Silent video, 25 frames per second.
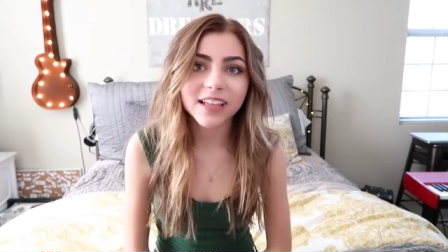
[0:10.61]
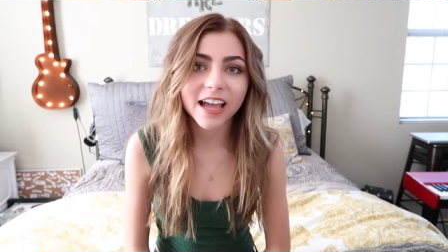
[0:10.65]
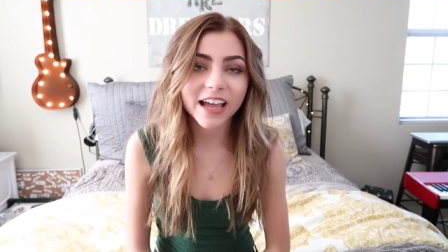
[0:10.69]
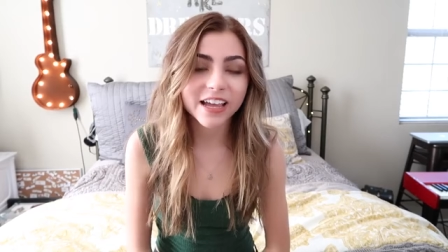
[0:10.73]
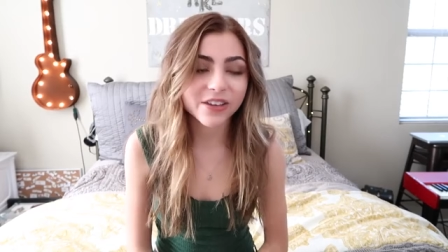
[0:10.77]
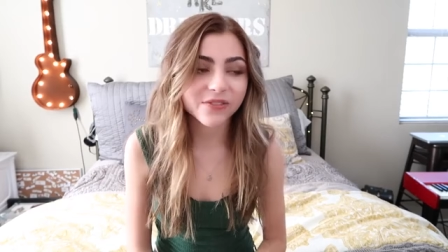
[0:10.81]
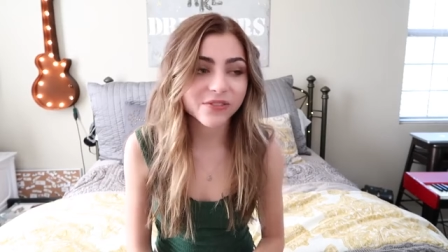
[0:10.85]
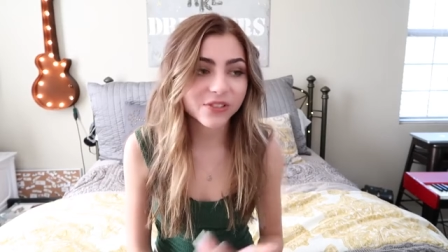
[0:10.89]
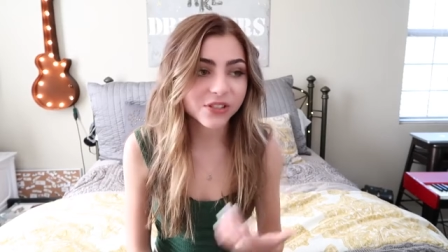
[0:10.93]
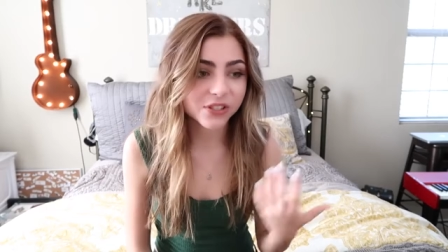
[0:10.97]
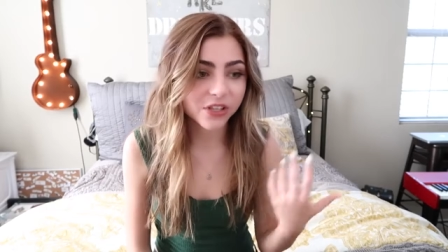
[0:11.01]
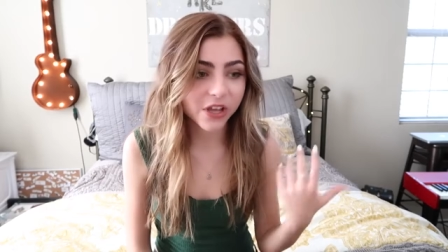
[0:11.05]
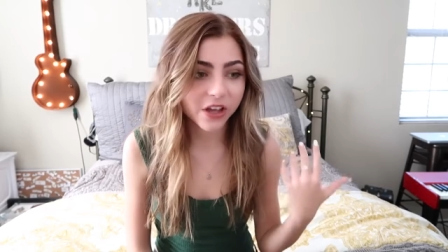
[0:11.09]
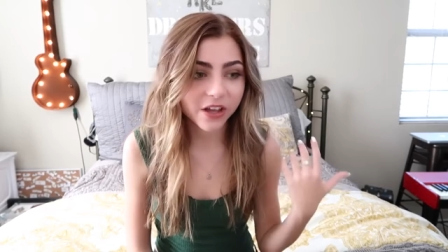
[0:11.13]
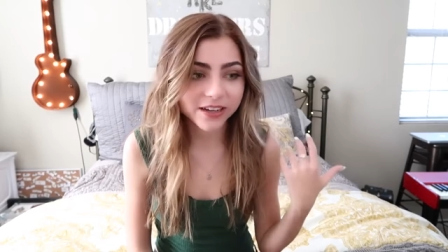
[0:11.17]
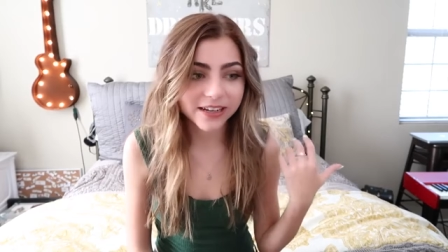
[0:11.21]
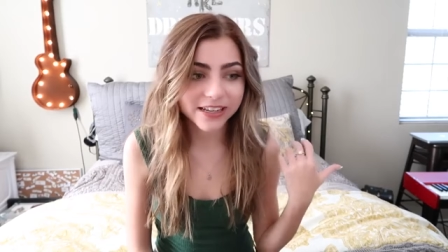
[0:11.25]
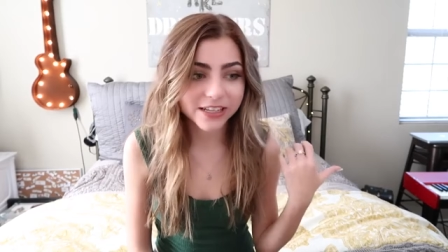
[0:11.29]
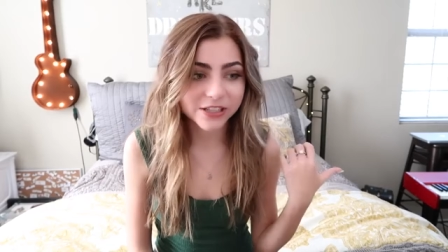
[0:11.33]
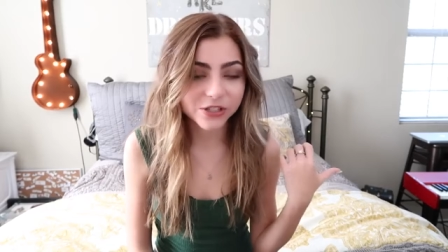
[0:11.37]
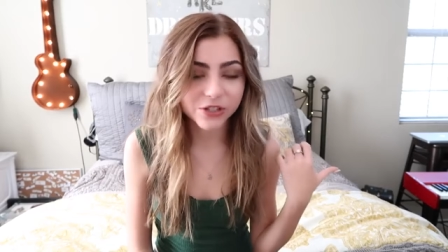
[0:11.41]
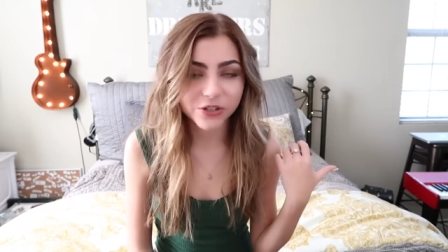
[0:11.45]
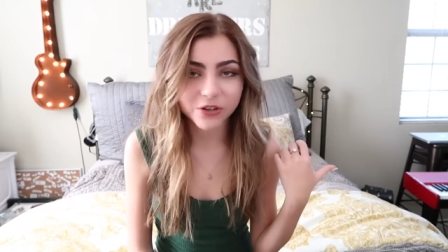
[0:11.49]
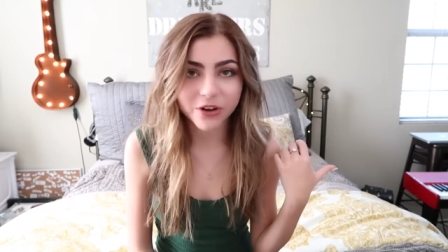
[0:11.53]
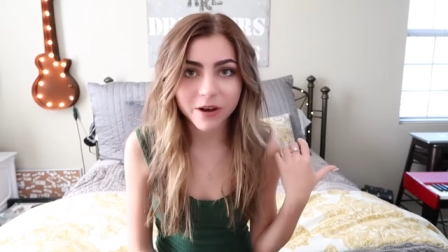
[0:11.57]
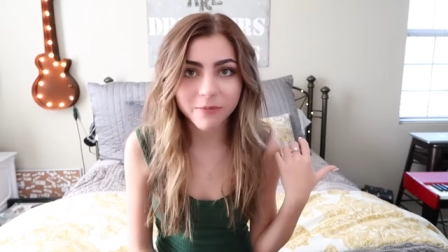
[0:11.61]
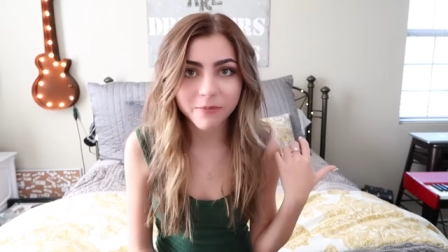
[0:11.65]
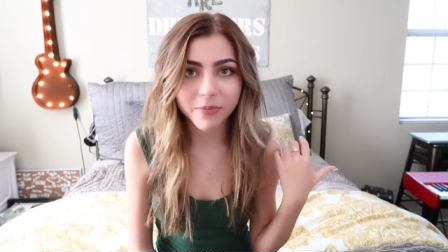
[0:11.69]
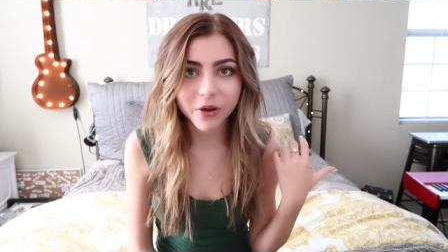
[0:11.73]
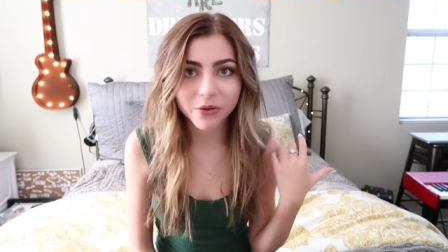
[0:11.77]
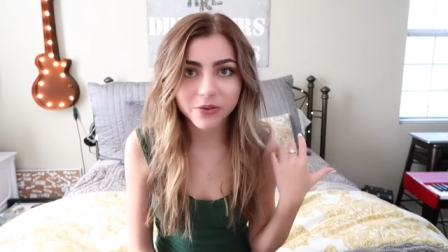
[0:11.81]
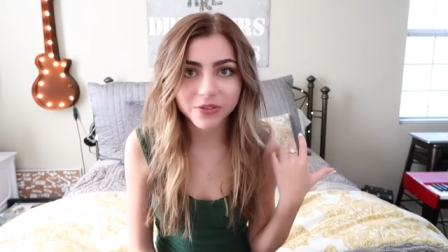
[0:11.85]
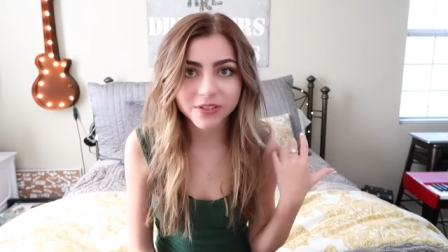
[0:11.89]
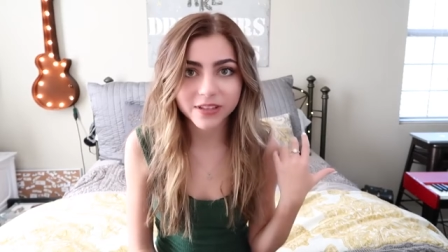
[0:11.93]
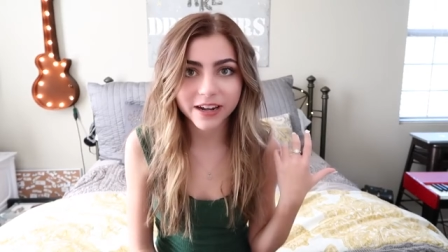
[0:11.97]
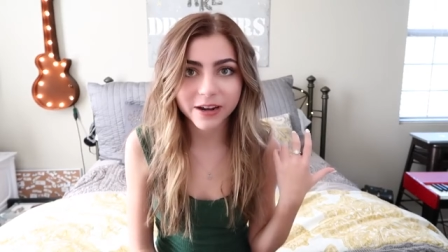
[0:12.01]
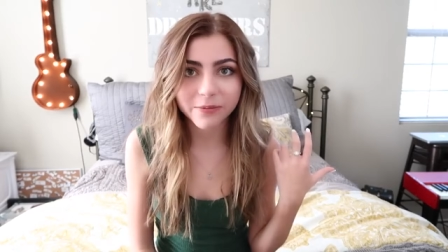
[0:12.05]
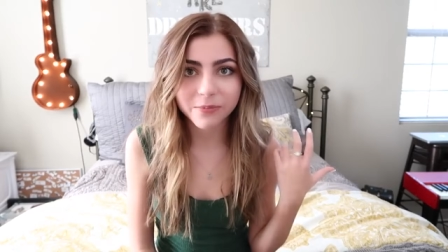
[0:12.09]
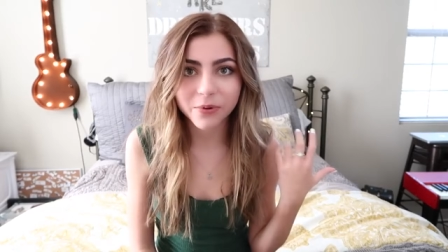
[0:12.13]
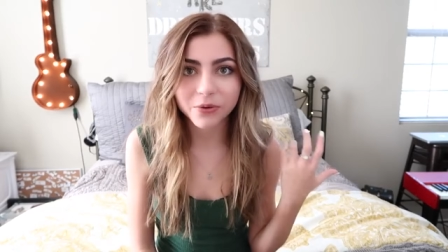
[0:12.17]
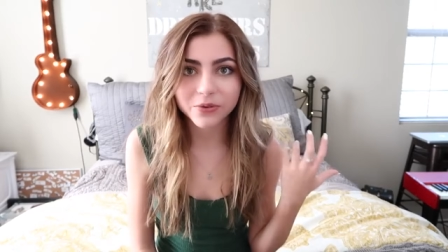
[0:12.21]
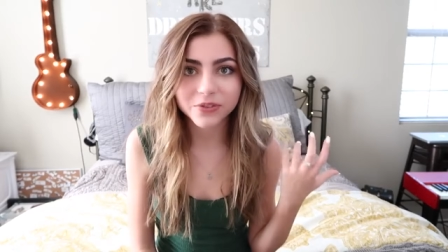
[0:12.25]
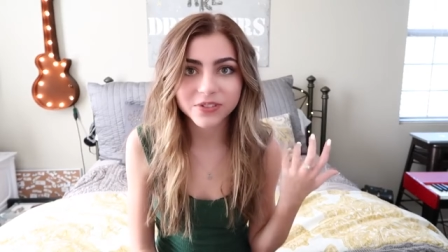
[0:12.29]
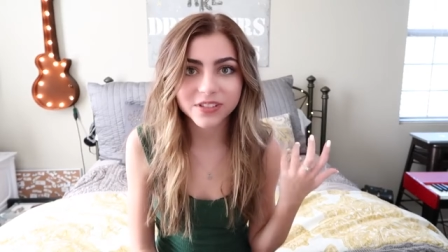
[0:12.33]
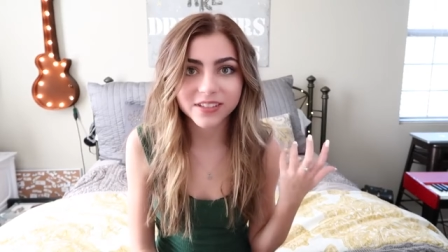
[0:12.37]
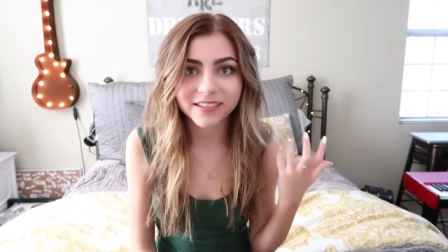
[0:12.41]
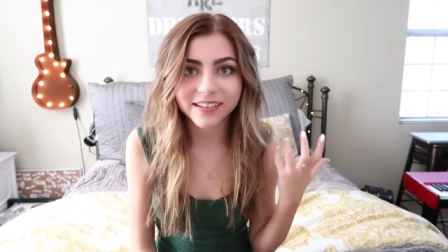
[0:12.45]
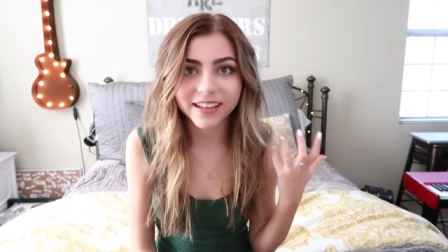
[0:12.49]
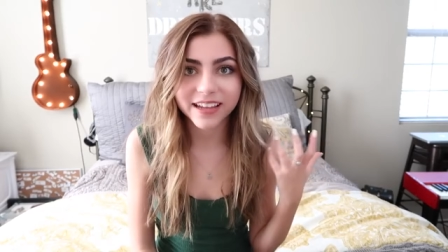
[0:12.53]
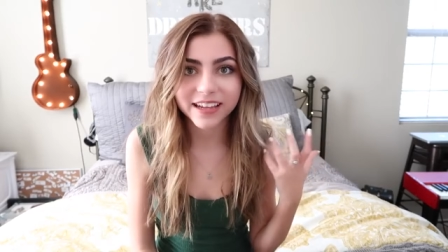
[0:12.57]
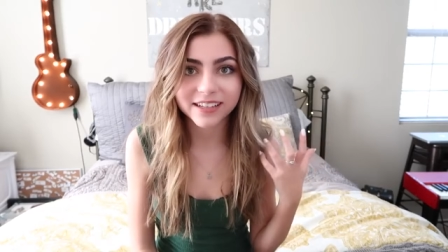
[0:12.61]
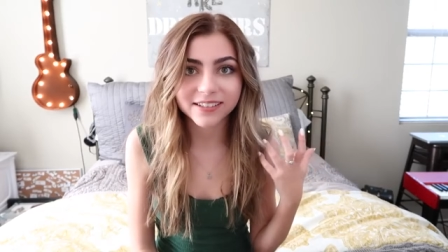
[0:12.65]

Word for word: I even saw an Instagram post that I posted